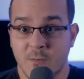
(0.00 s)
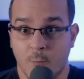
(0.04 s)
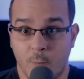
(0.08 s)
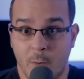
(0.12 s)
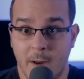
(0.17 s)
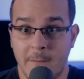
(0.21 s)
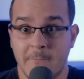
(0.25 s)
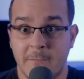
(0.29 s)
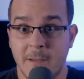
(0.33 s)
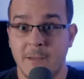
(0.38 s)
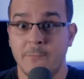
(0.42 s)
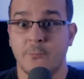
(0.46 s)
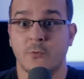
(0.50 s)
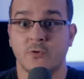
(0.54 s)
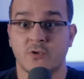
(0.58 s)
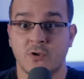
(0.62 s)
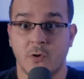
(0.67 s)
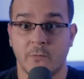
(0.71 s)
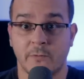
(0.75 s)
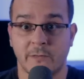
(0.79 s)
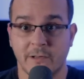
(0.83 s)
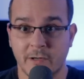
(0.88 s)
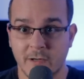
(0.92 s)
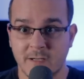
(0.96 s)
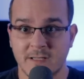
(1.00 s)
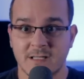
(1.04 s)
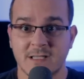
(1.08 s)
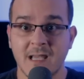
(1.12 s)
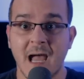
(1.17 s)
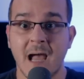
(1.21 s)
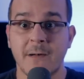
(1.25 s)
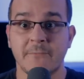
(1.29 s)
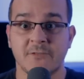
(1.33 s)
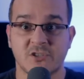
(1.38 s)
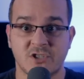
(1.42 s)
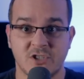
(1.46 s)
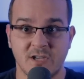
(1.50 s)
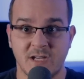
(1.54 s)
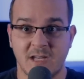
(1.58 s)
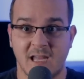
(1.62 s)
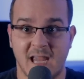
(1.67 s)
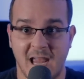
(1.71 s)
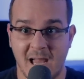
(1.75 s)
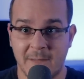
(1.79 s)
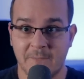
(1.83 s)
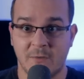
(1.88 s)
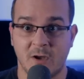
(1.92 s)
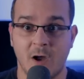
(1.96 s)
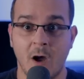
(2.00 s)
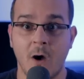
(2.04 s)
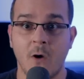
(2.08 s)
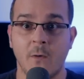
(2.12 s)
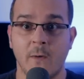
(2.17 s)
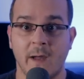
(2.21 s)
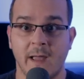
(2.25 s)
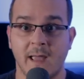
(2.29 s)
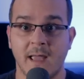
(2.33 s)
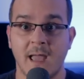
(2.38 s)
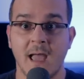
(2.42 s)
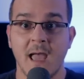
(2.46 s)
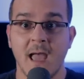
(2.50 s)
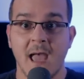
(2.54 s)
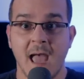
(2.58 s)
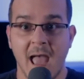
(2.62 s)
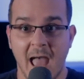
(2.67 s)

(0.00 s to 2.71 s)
When people told her to stop, she kept going,